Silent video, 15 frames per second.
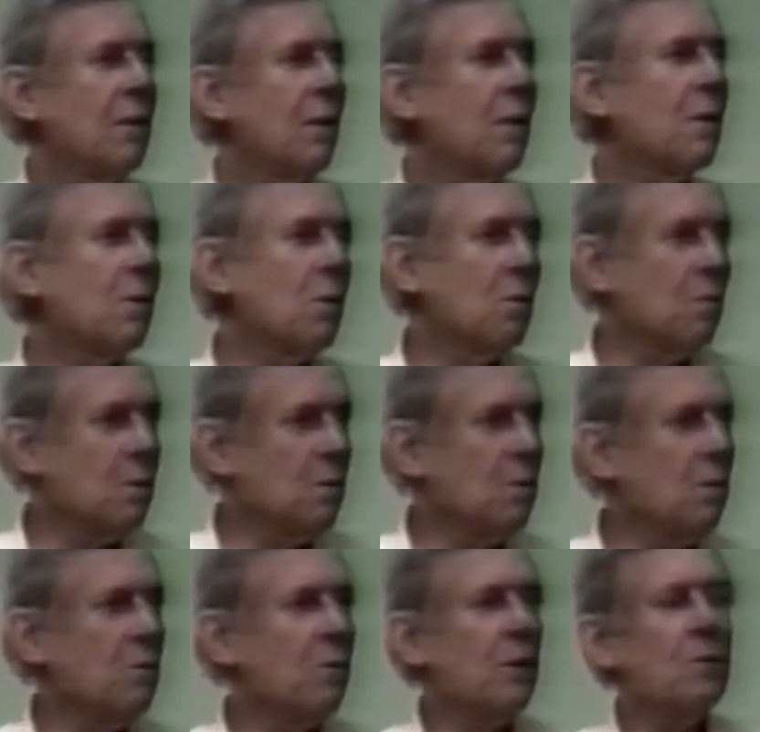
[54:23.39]
and I go to the
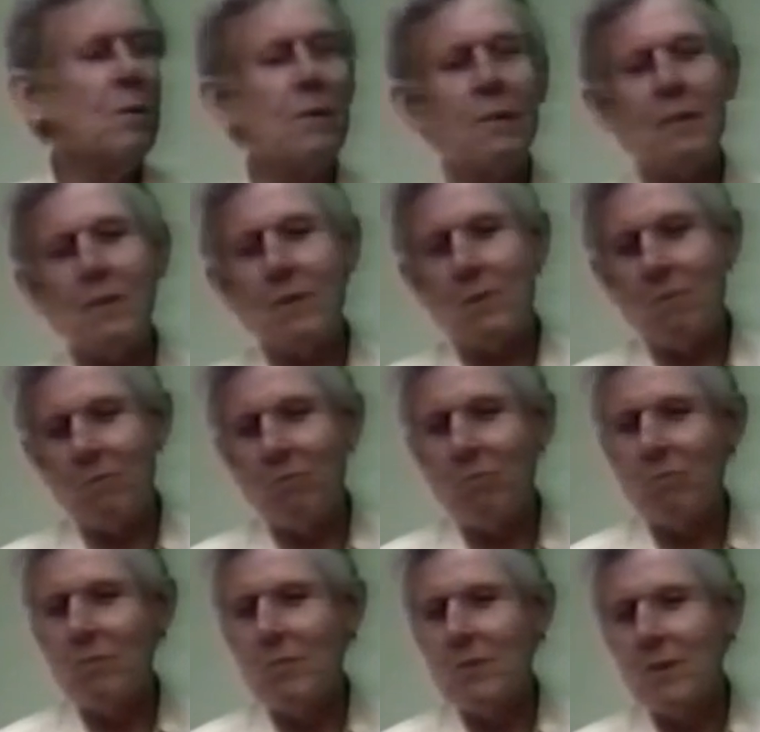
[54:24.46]
universities,
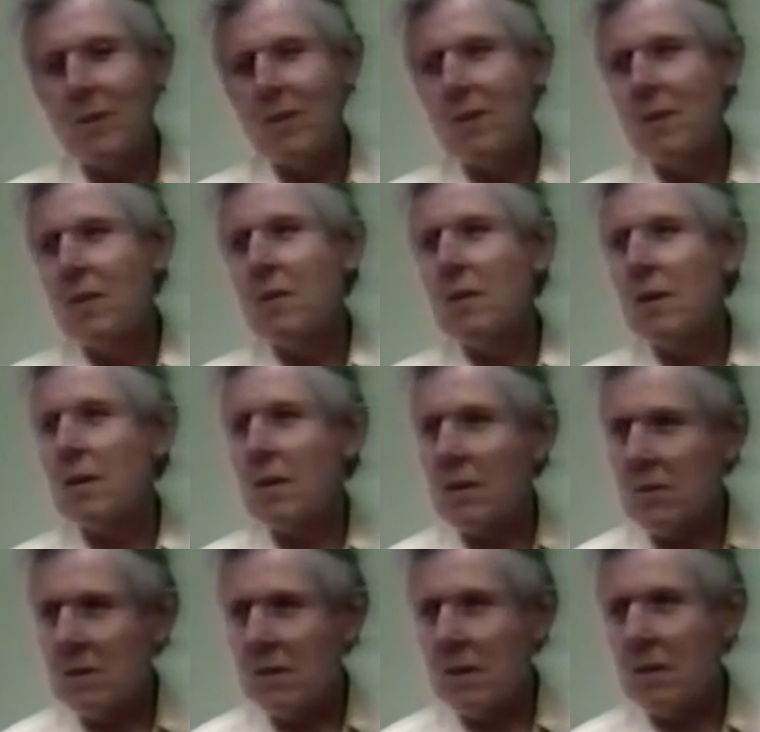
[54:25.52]
and
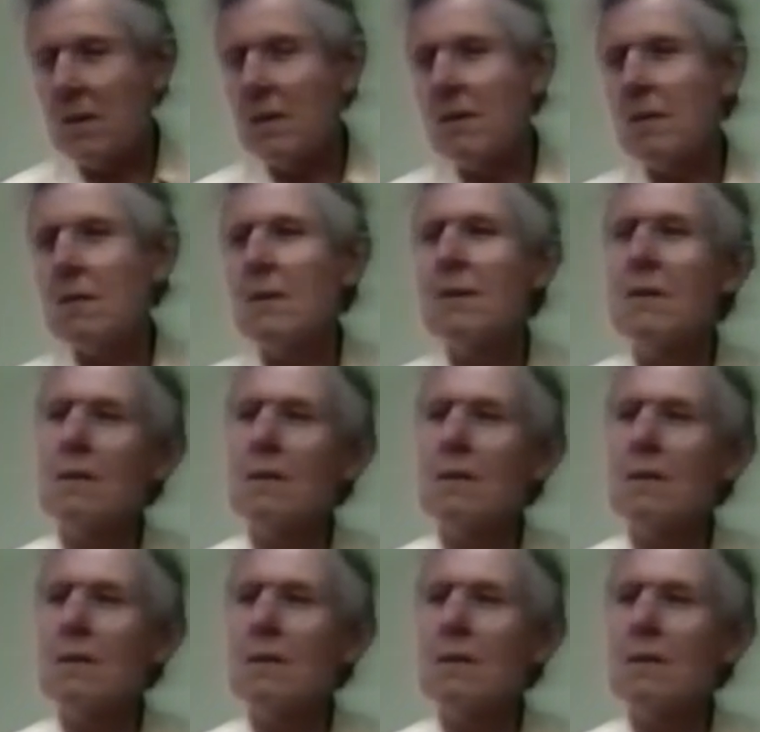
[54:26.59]
I say,